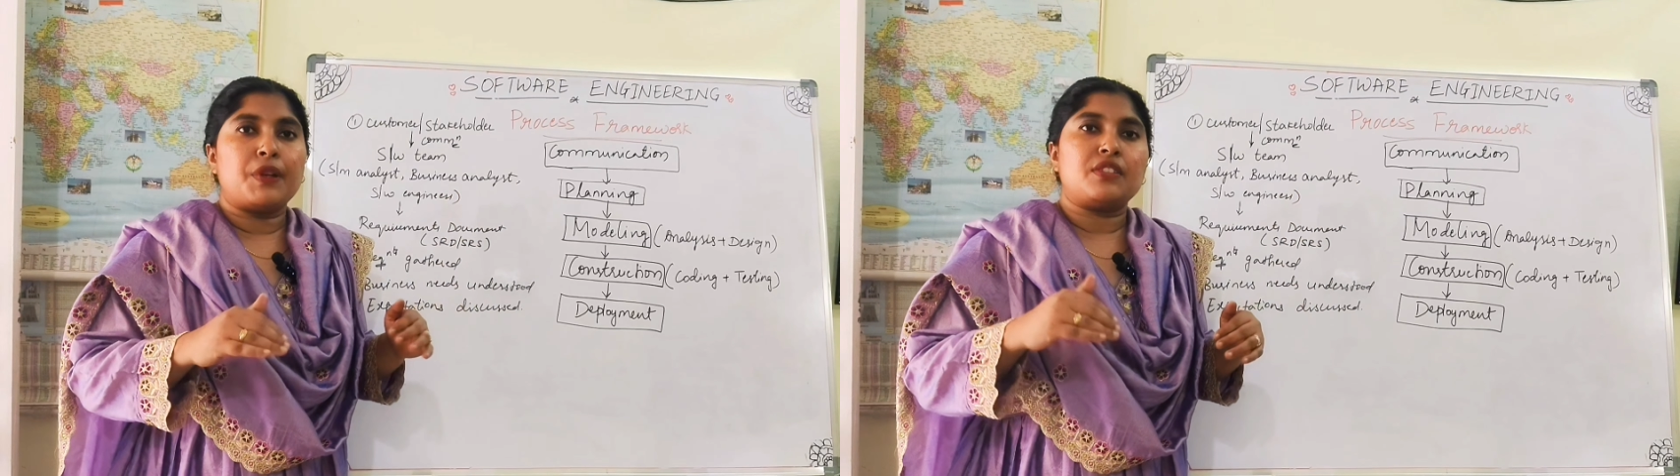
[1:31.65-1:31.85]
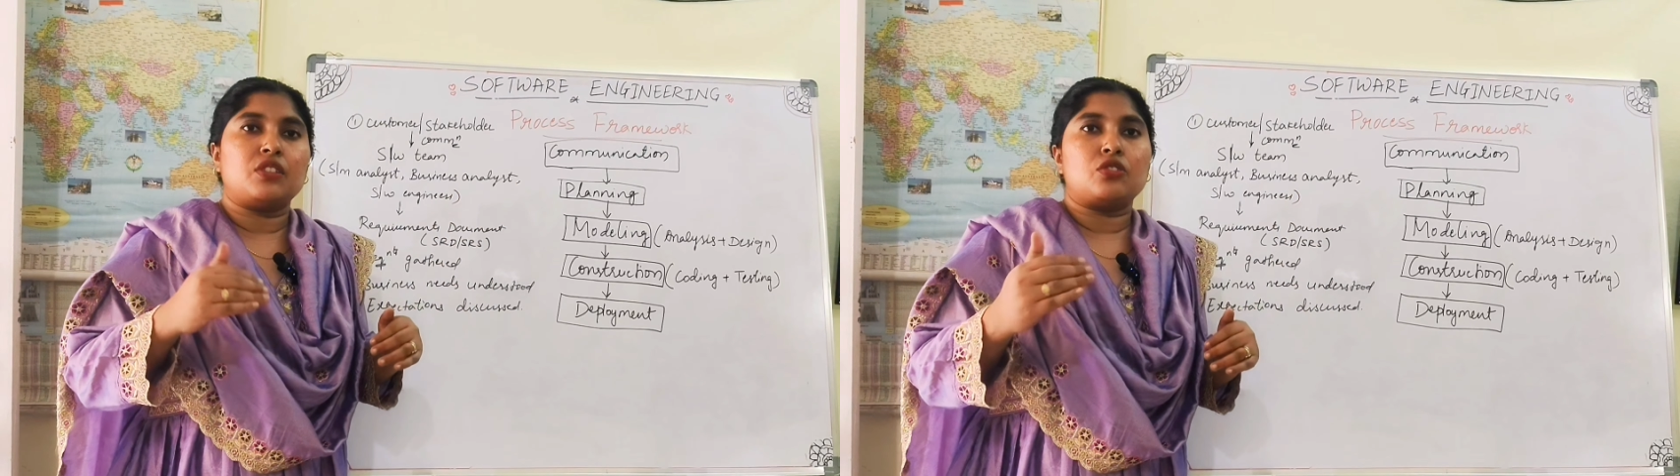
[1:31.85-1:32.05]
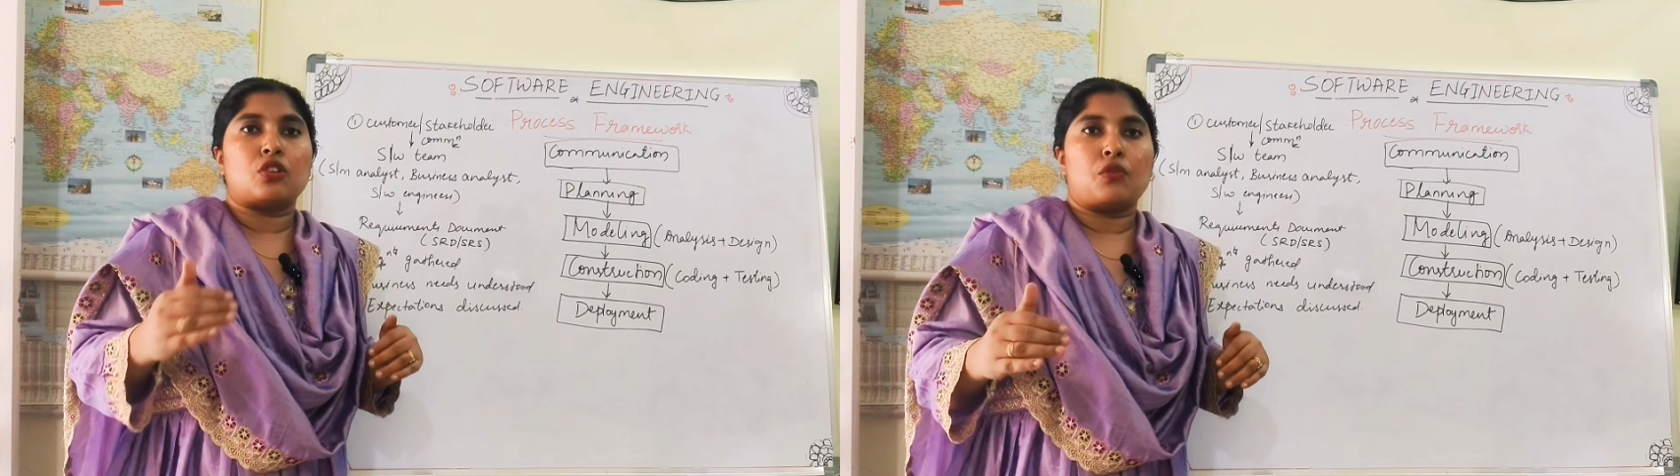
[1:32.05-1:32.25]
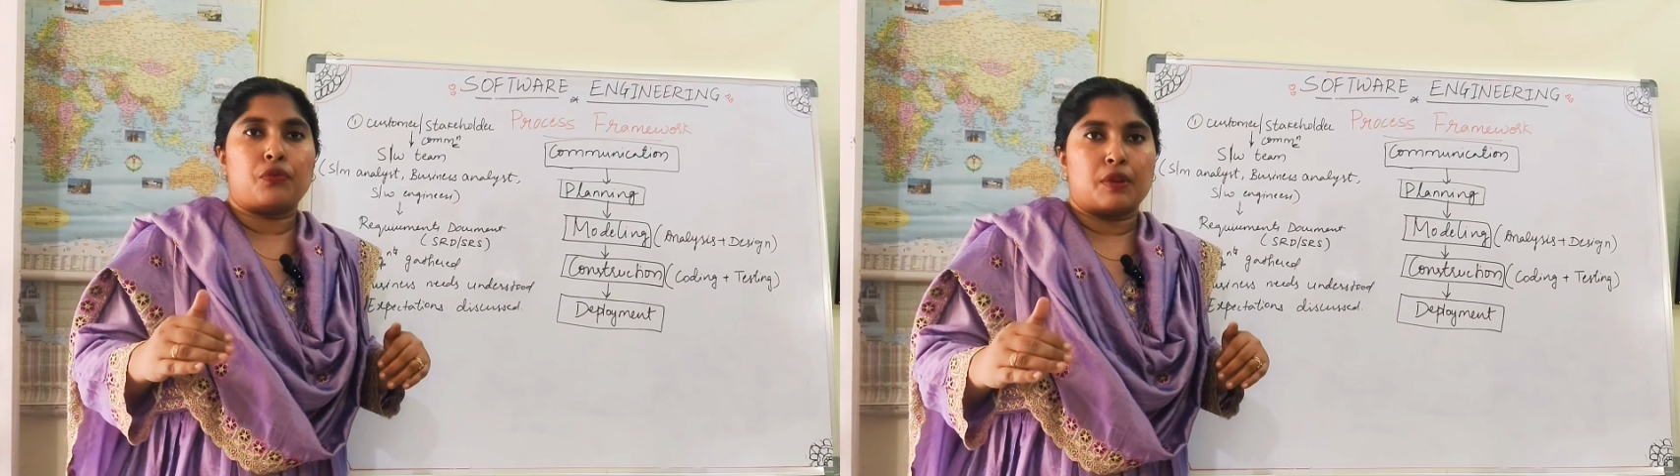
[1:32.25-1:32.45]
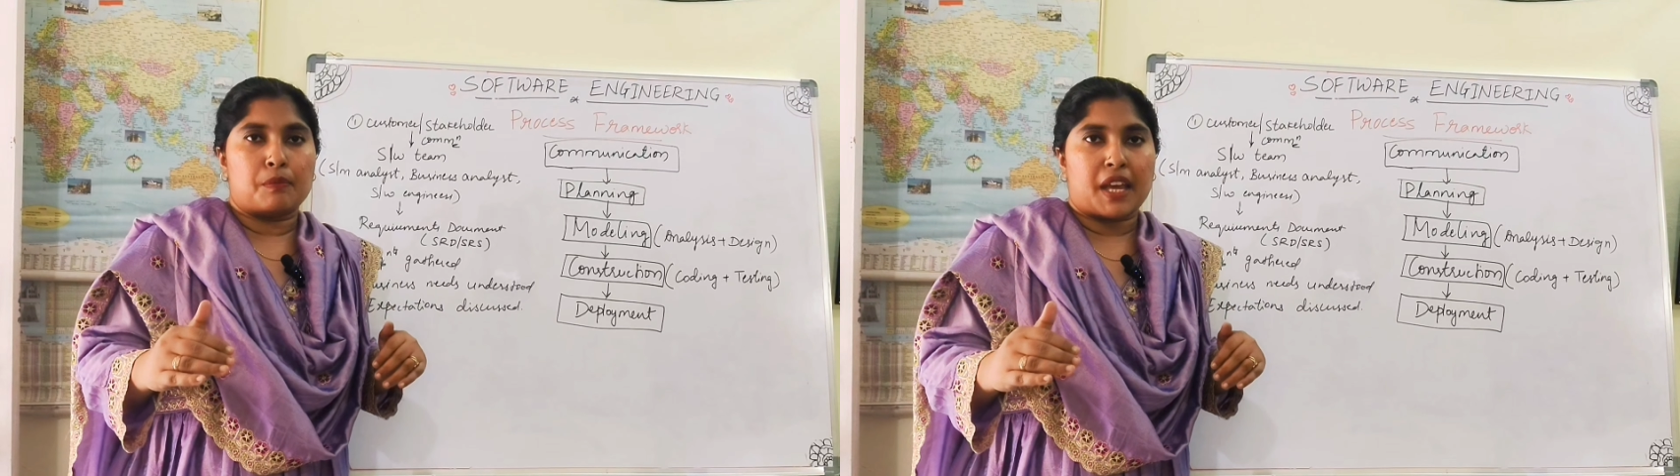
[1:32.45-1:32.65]
presence of
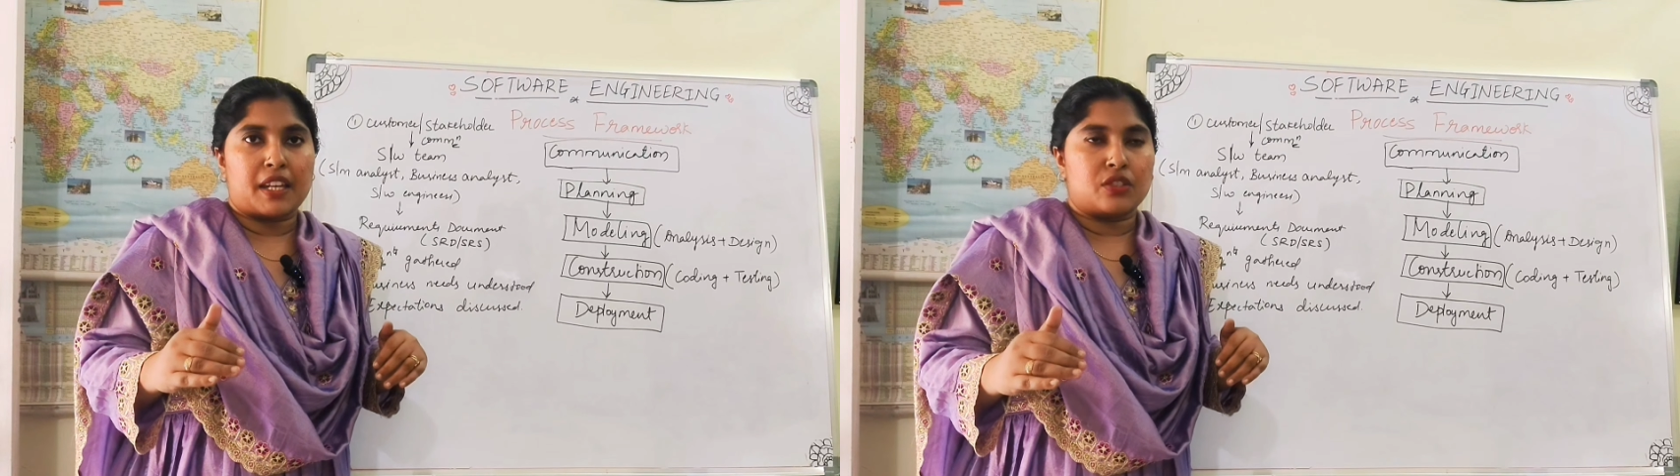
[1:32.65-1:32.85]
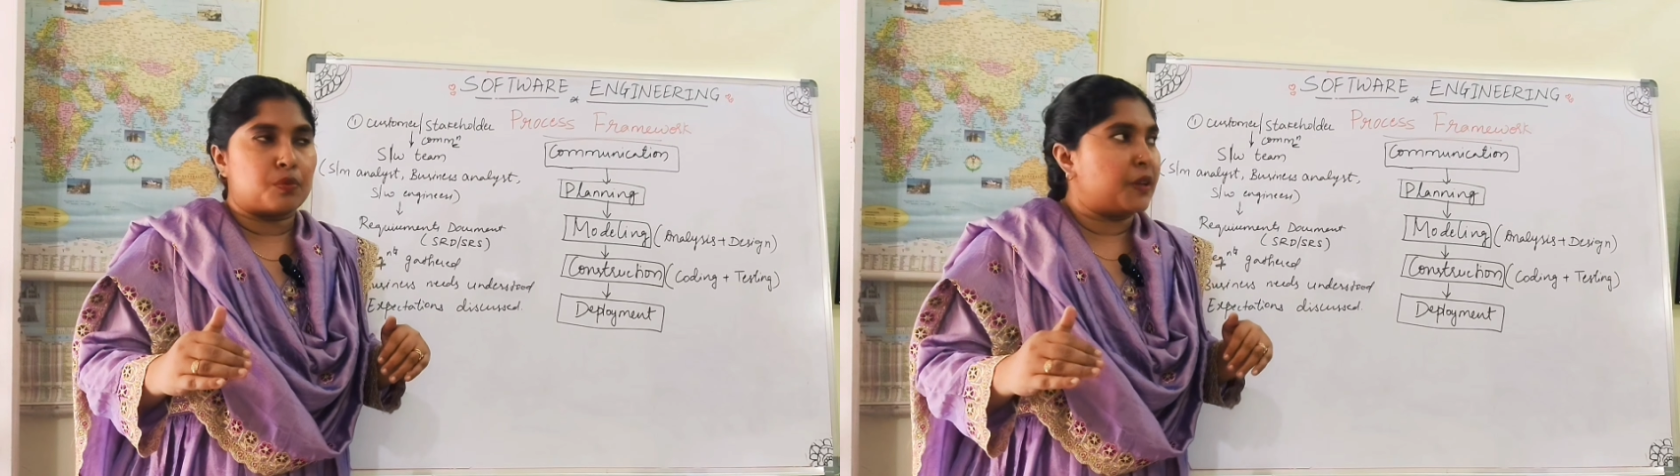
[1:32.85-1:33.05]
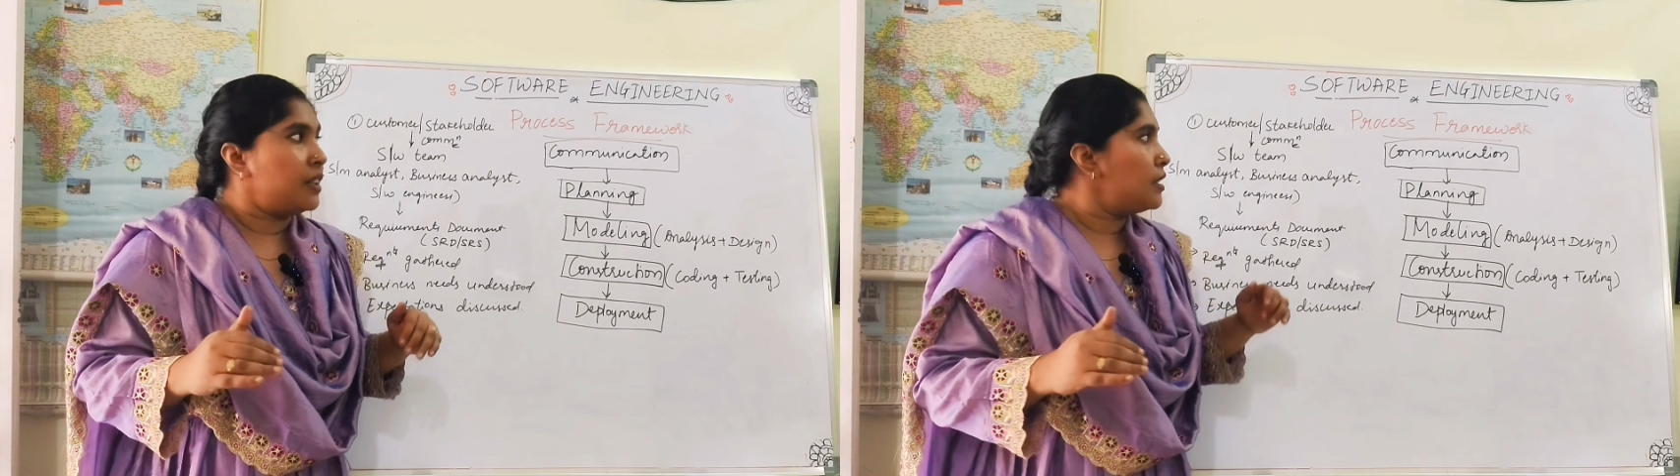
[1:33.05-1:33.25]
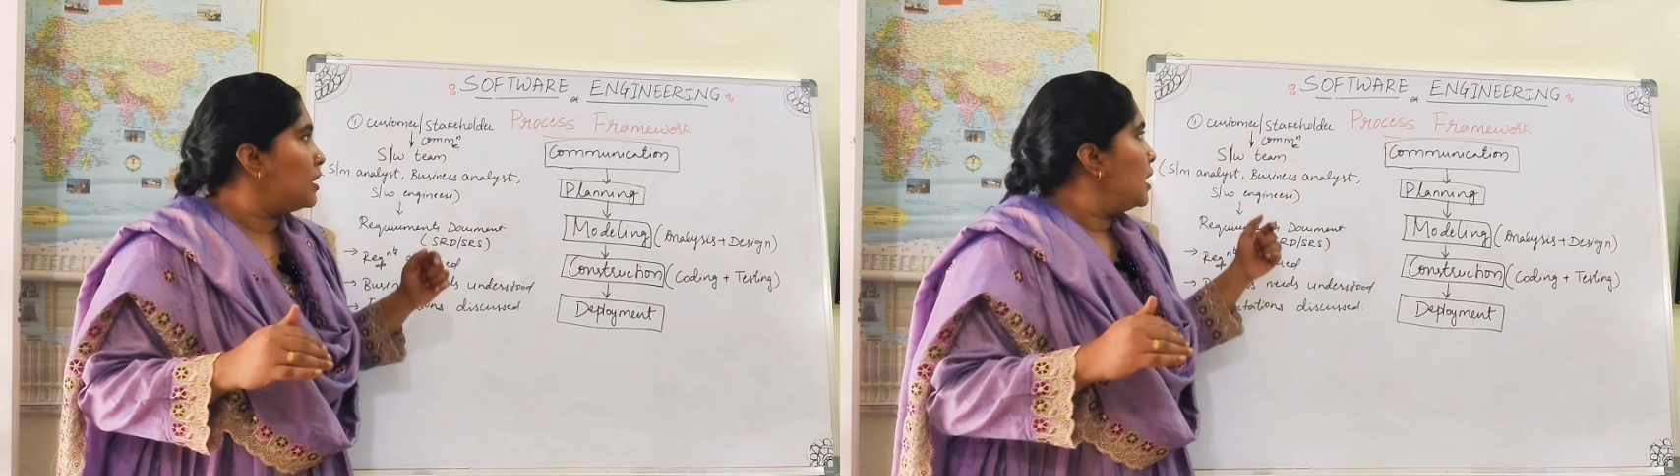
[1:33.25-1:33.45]
management.